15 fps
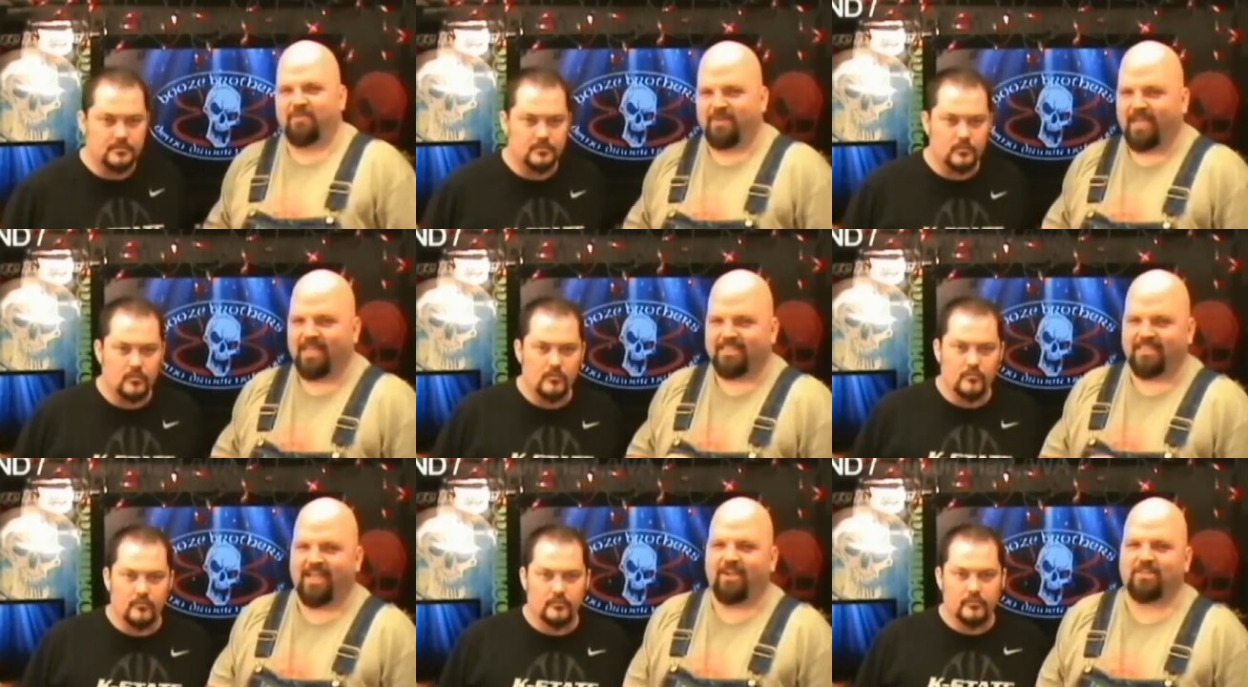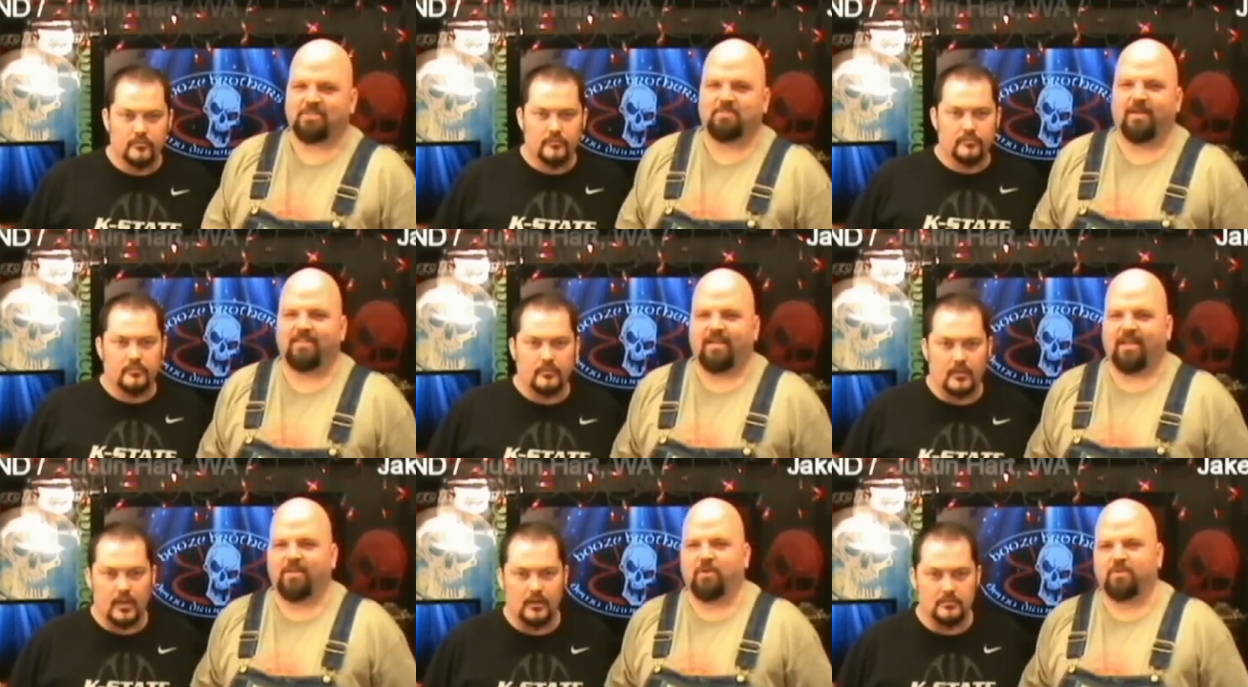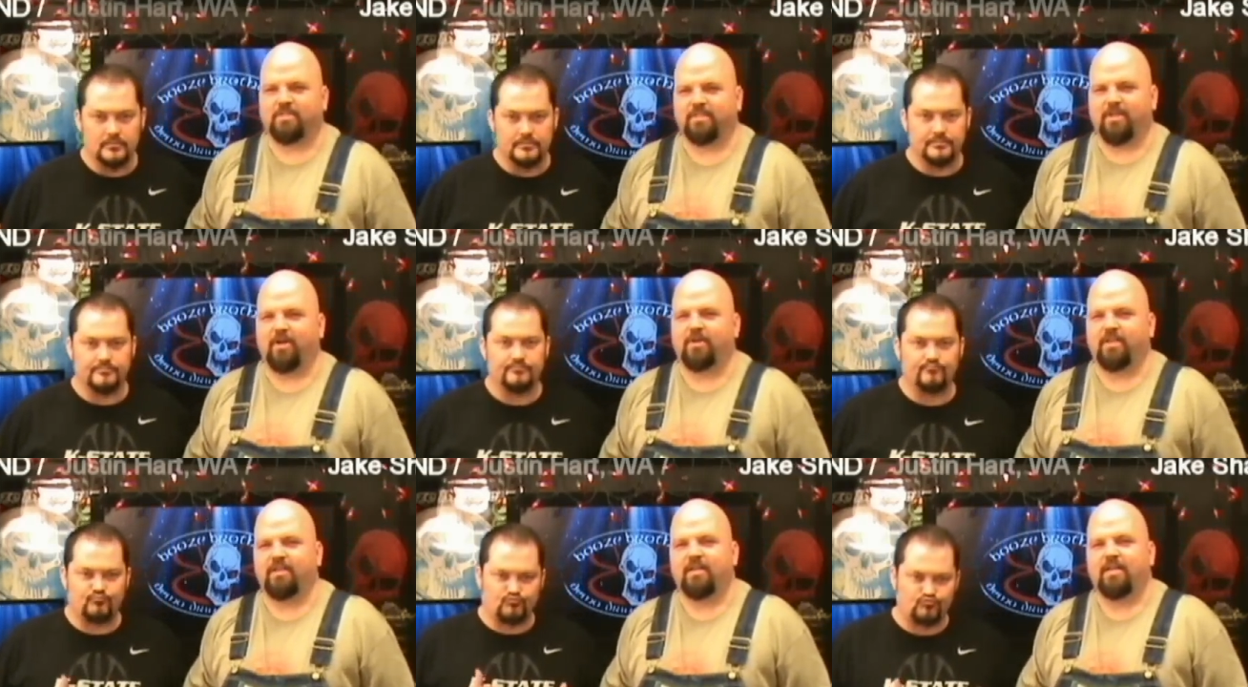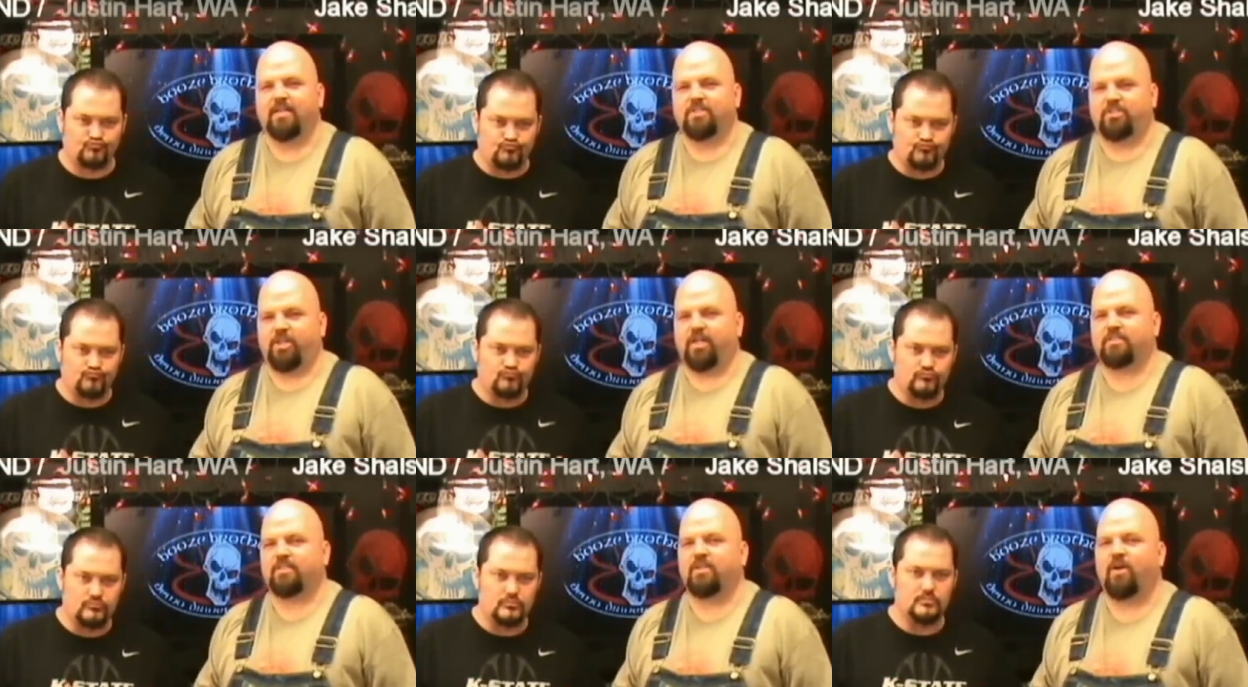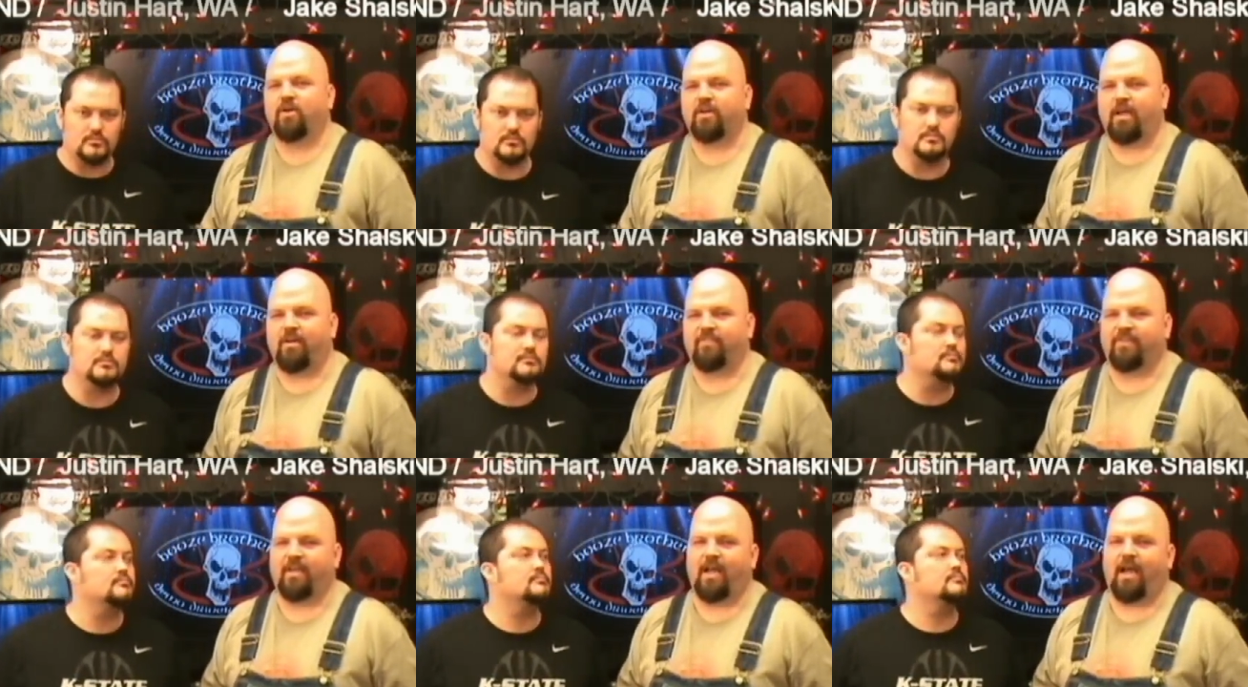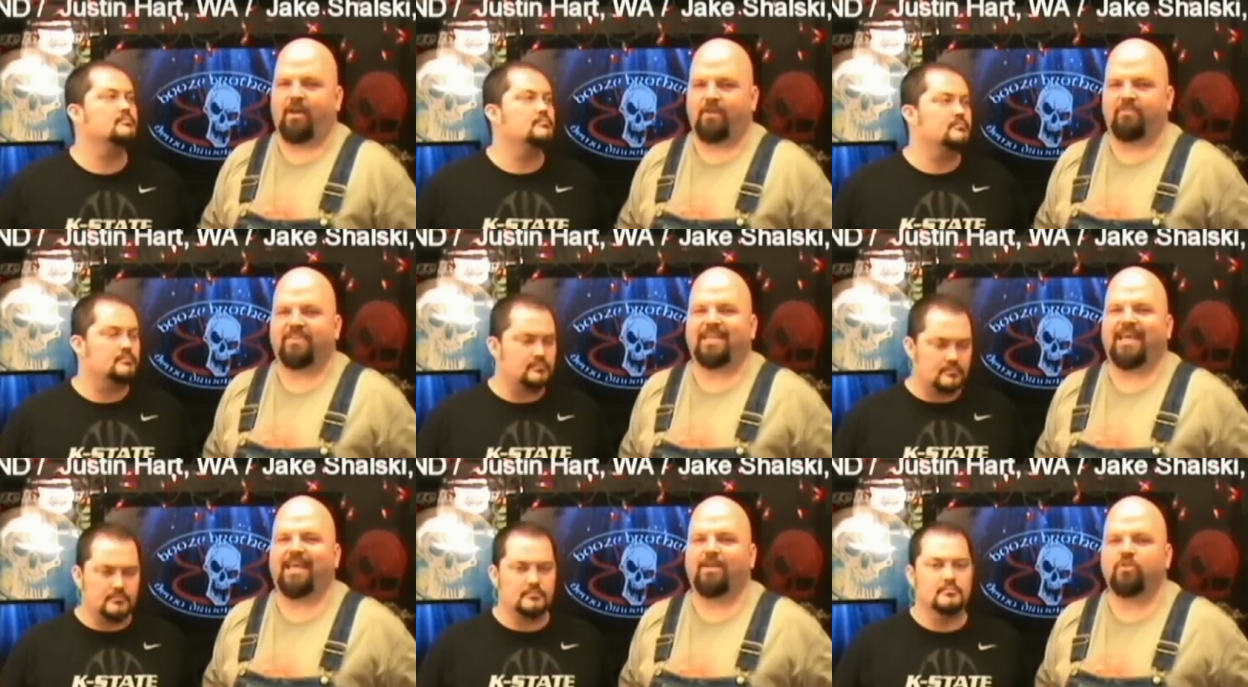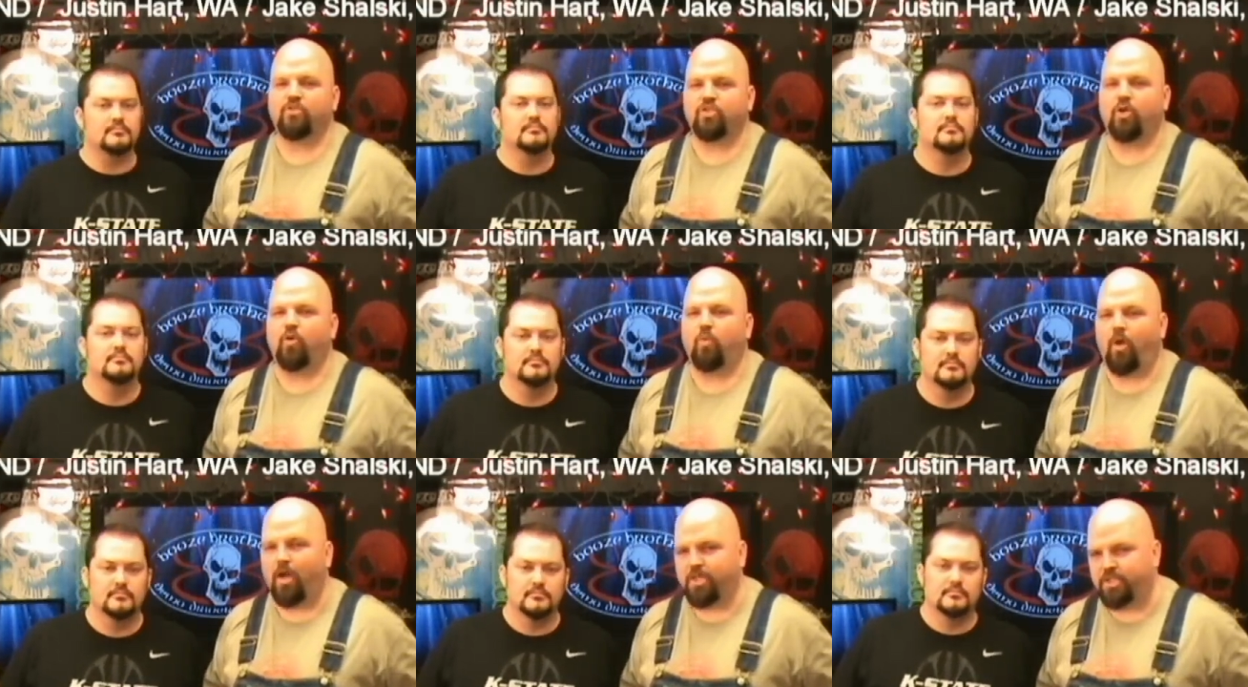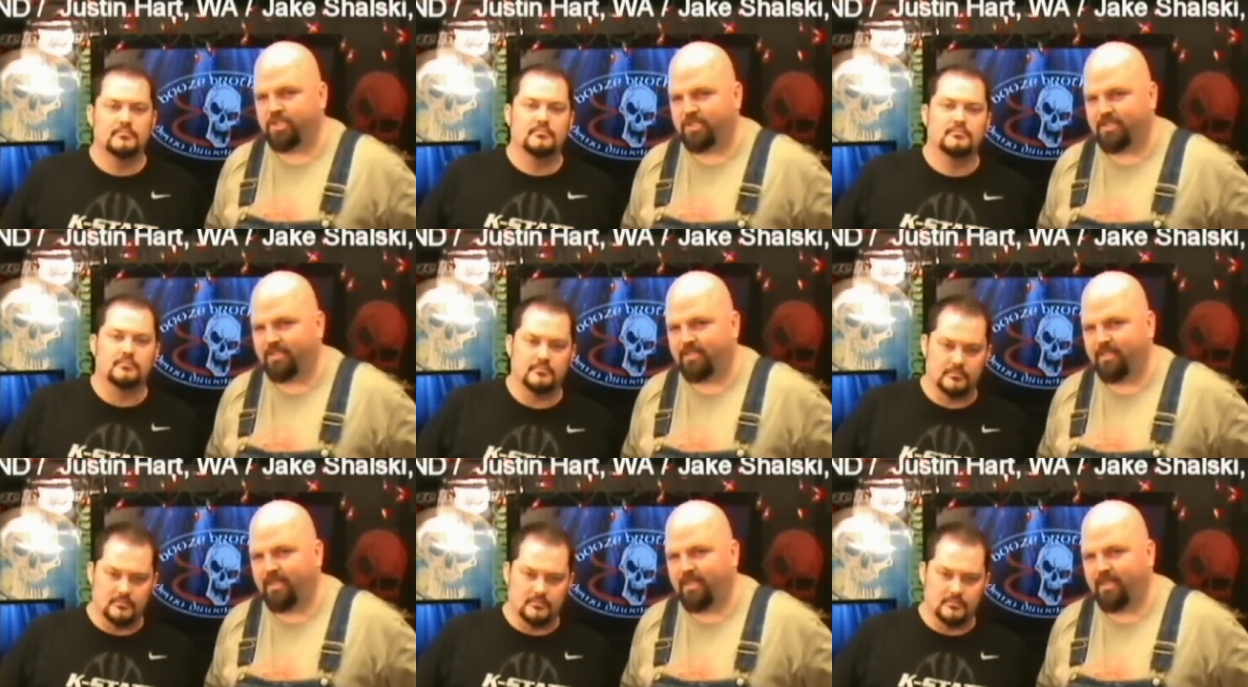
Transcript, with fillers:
Speaker 1: We got J.R. Smith out of North Dakota, Justin Hart out of Kelso, Washington,